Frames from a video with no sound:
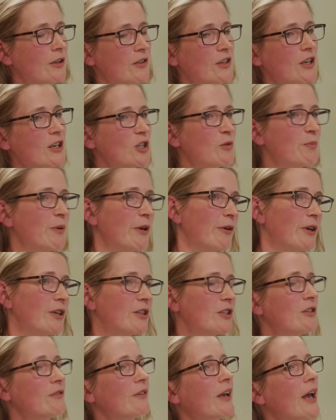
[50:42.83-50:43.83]
and the
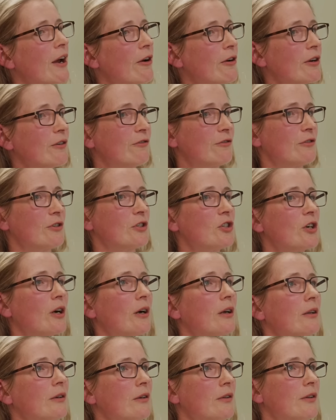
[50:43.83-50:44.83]
experience of caring for a
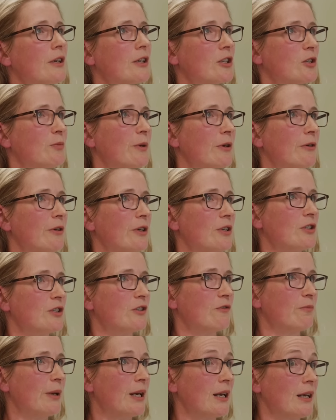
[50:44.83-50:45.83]
child and the
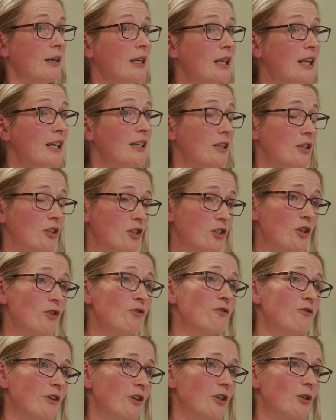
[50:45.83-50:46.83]
experience of being needed
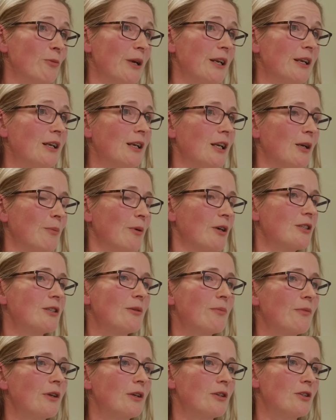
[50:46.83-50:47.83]
so fundamentally by
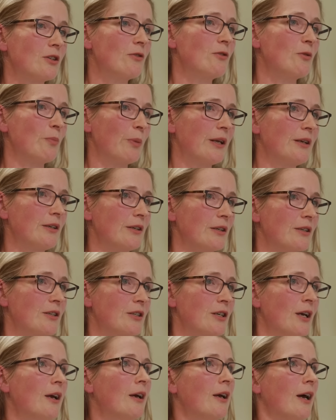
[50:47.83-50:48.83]
something so
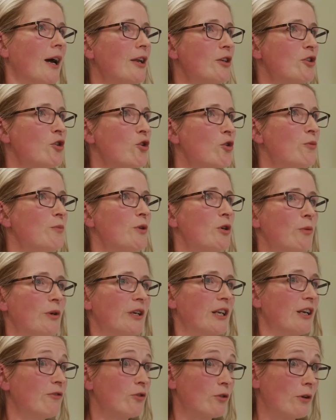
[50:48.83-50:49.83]
dependent and whom you
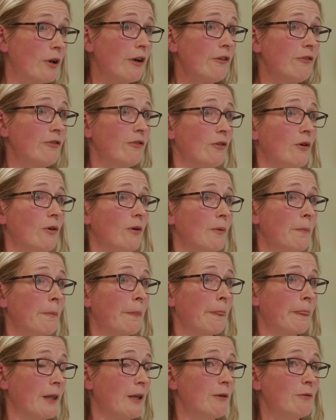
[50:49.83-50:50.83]
would give your life for
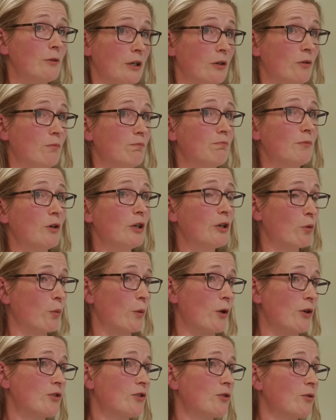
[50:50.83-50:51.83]
in, in, in
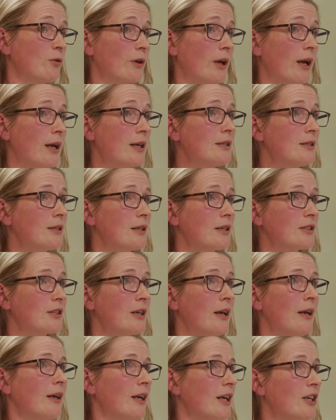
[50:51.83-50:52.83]
almost all
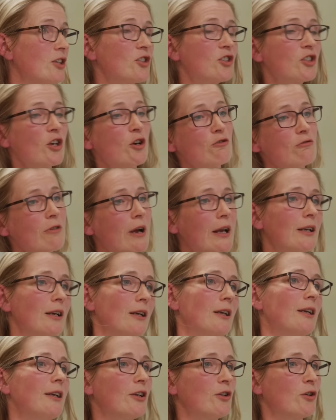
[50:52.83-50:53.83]
cases is so
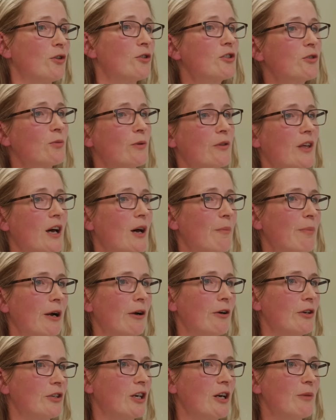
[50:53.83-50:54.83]
radically at odds with that
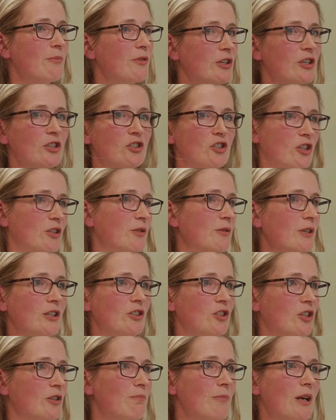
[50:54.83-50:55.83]
paradigm that it just,
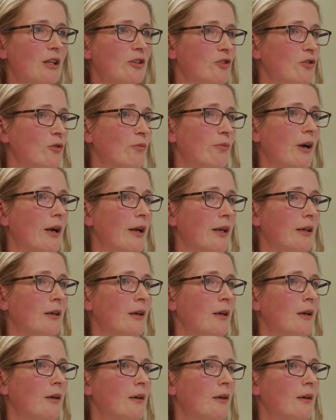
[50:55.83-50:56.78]
it just melts your brain.